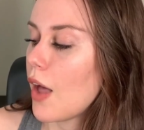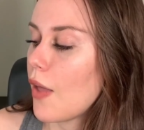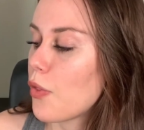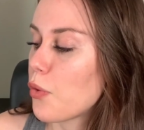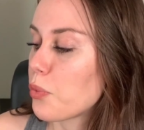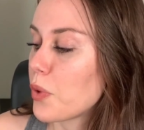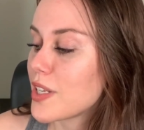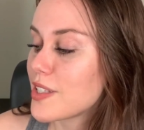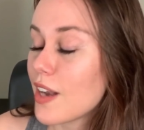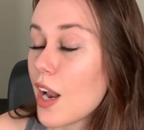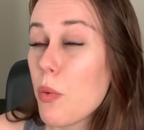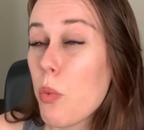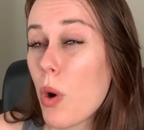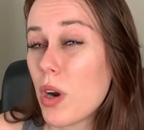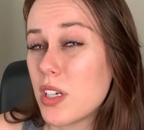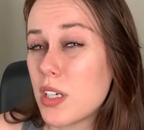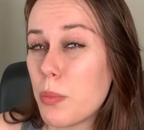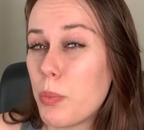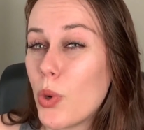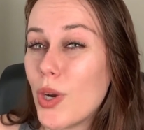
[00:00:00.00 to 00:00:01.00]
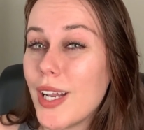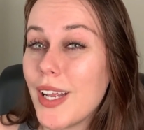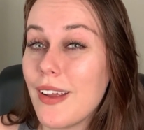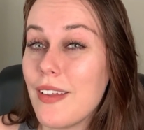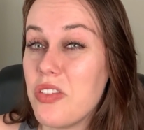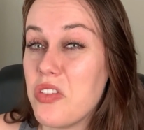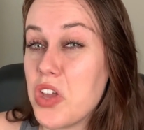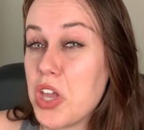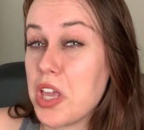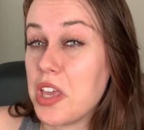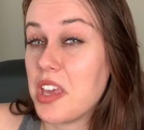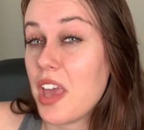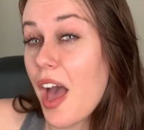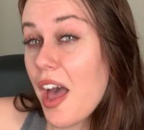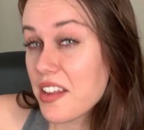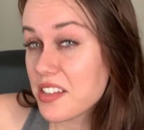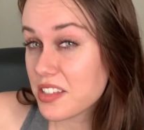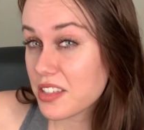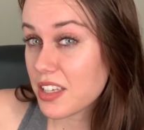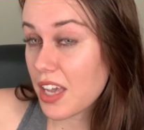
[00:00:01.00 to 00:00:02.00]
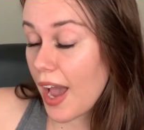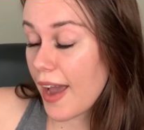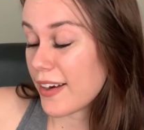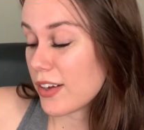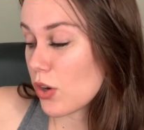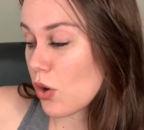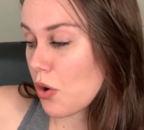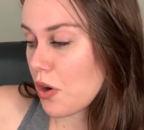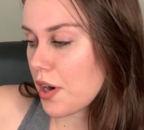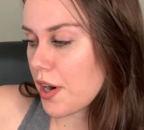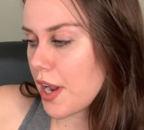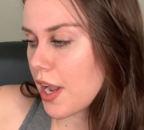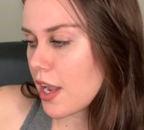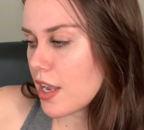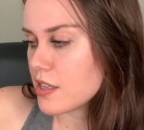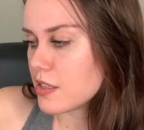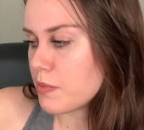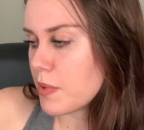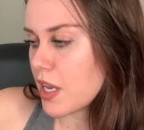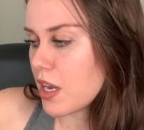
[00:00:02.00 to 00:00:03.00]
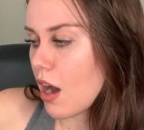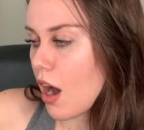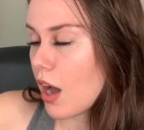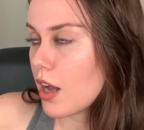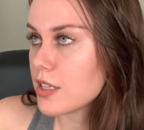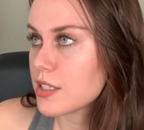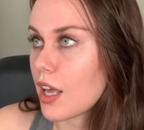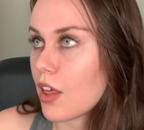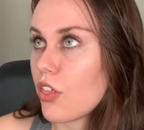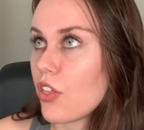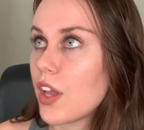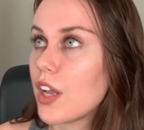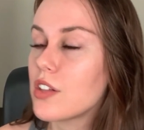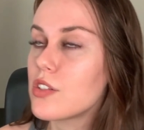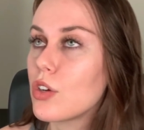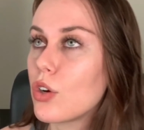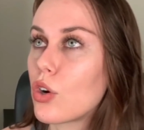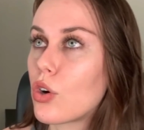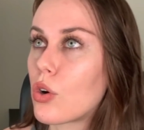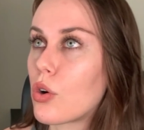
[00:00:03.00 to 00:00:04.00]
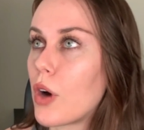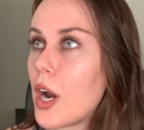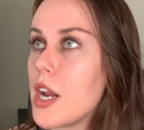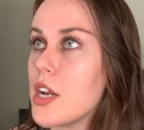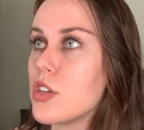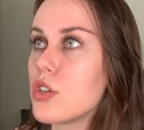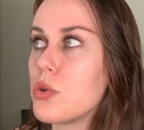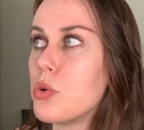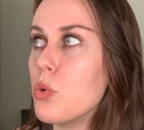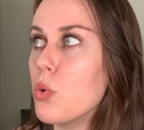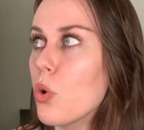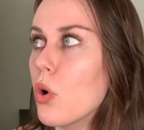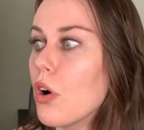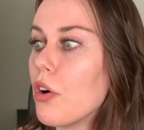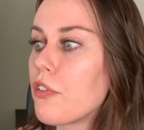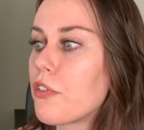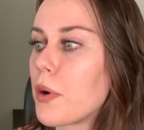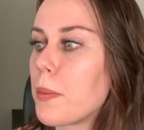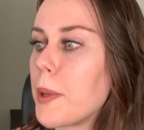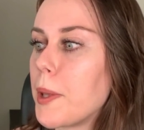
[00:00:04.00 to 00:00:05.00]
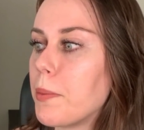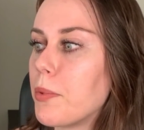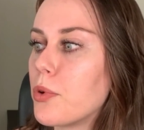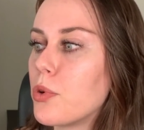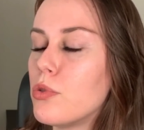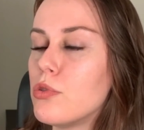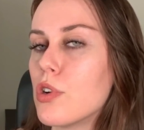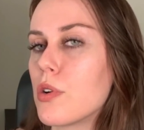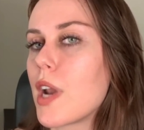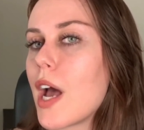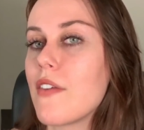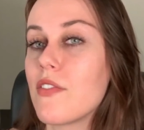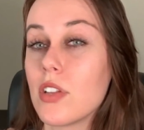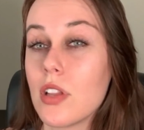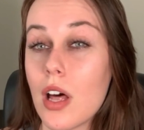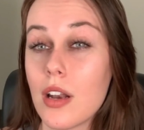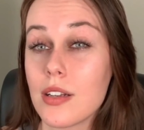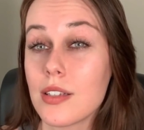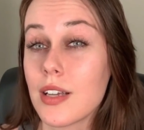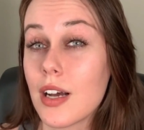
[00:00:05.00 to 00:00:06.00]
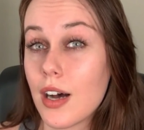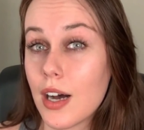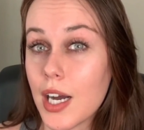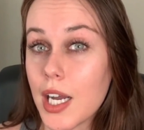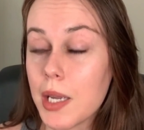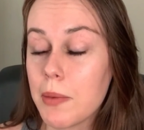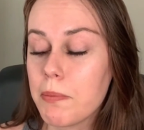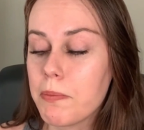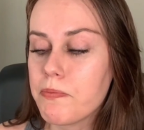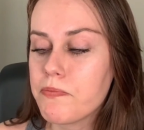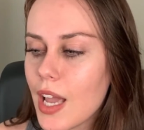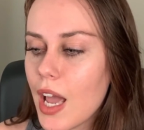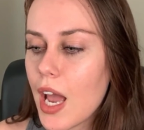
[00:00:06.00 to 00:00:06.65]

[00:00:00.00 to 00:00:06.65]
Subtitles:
And the reason I wanted to put it in the yes category is because I think it's a great tool for people who don't have a lot of time